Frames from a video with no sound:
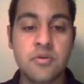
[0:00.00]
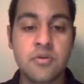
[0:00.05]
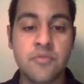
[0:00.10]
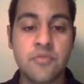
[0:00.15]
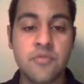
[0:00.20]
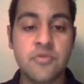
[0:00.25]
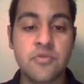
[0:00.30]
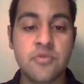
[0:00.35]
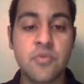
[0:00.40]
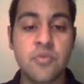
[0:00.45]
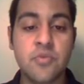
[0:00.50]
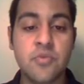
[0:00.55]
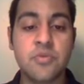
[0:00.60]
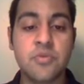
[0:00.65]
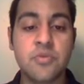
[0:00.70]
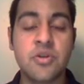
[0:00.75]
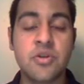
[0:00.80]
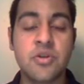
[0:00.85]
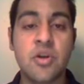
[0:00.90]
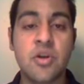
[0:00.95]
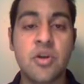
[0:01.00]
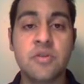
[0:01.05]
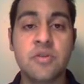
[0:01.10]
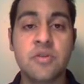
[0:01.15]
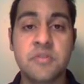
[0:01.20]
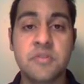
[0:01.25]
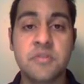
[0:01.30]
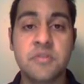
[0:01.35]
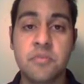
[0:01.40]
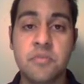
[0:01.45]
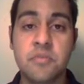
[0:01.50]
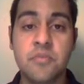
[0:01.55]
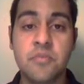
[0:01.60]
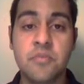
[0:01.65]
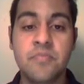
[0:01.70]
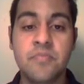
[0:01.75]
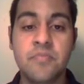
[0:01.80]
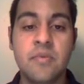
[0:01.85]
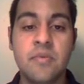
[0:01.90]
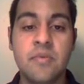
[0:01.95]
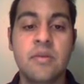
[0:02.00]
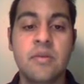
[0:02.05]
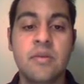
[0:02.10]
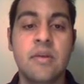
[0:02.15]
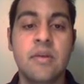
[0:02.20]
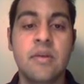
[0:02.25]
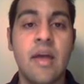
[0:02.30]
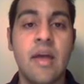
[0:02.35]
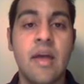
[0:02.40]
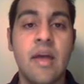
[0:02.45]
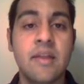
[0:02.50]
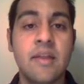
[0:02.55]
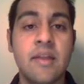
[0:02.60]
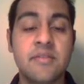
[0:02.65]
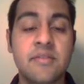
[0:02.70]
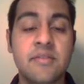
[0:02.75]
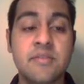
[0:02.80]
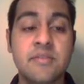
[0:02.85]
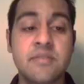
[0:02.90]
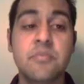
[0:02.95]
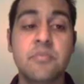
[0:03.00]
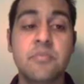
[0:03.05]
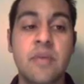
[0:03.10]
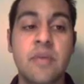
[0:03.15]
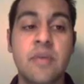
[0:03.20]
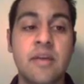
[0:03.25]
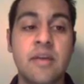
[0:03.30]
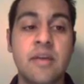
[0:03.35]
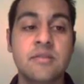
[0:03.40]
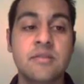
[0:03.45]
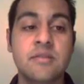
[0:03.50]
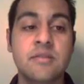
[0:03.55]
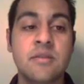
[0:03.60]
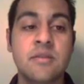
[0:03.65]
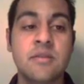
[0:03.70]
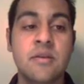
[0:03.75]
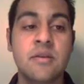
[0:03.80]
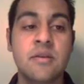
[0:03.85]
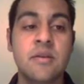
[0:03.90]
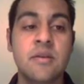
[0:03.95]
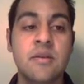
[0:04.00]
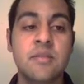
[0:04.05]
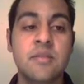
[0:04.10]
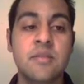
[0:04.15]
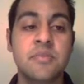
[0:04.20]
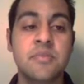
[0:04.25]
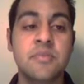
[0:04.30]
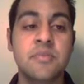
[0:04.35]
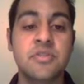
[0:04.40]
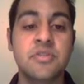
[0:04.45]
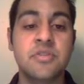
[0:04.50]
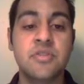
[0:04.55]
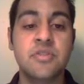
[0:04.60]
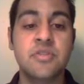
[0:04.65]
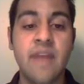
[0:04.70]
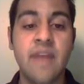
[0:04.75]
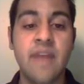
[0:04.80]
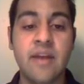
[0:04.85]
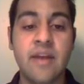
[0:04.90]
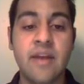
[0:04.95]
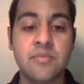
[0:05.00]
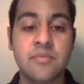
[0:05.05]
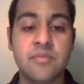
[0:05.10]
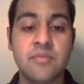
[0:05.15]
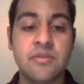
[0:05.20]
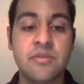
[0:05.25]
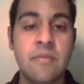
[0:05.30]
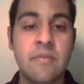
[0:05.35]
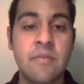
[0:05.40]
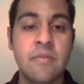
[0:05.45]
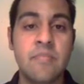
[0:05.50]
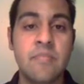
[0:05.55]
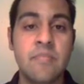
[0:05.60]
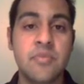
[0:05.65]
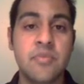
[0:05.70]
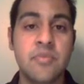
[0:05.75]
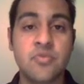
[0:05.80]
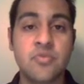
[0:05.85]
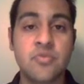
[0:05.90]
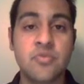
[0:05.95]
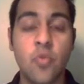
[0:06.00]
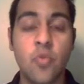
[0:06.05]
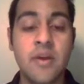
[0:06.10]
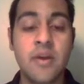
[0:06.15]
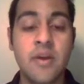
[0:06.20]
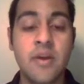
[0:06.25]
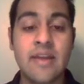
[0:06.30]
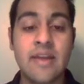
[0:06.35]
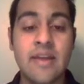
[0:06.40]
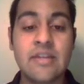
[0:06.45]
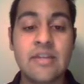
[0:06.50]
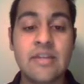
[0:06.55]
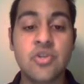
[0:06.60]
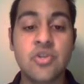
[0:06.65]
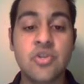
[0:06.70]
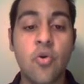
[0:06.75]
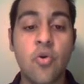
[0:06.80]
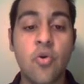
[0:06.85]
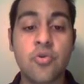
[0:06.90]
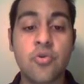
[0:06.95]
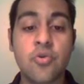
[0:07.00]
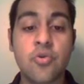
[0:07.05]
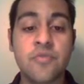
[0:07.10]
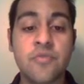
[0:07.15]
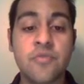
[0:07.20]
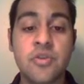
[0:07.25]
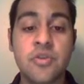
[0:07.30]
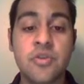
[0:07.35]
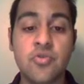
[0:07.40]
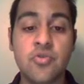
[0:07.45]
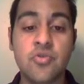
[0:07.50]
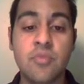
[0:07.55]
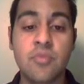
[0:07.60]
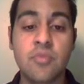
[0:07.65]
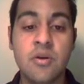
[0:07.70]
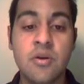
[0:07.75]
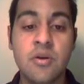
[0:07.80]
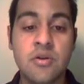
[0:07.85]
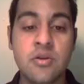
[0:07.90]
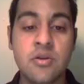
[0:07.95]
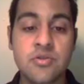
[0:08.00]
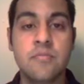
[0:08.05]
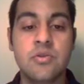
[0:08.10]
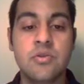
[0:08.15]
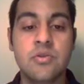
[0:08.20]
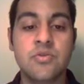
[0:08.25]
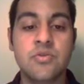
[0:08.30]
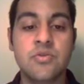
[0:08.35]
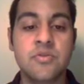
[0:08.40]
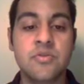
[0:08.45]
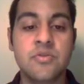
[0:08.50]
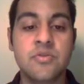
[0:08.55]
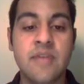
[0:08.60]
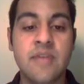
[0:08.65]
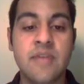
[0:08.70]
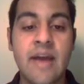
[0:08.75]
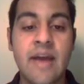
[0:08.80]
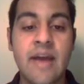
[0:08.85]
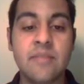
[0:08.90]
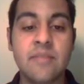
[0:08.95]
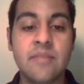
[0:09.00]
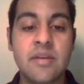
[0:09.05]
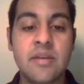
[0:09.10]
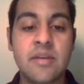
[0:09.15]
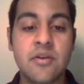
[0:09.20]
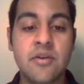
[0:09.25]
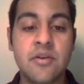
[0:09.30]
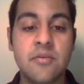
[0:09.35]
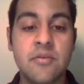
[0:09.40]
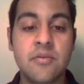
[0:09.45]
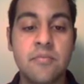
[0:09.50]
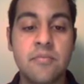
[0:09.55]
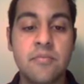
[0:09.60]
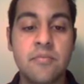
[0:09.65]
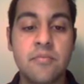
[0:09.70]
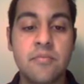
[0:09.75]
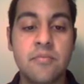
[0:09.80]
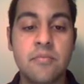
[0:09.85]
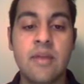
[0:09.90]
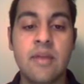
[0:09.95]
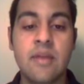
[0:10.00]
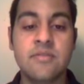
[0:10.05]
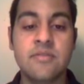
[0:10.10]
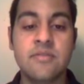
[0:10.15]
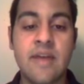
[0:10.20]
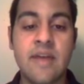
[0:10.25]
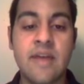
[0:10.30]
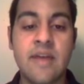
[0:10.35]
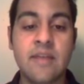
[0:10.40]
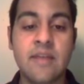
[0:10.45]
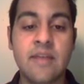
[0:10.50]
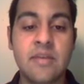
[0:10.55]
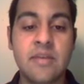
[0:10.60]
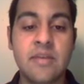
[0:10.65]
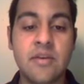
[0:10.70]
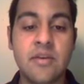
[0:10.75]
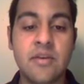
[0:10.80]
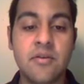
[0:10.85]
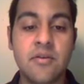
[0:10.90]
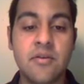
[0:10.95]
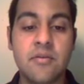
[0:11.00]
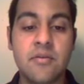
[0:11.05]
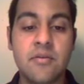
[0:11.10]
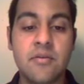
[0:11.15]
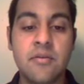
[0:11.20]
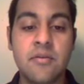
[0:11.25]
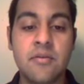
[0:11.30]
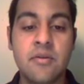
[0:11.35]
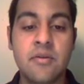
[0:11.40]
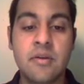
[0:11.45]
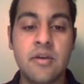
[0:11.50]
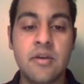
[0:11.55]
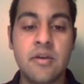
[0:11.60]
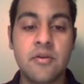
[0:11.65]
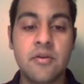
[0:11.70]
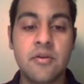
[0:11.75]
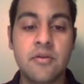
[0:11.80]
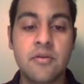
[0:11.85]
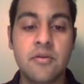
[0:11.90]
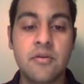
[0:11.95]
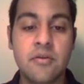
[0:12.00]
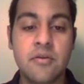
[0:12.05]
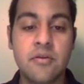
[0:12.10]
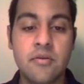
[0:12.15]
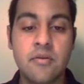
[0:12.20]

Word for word: the first one we're just going to call simple. And in the simple case, the position of atoms, there's one at each corner of the cube. So there's an atom here, there's an atom here, here,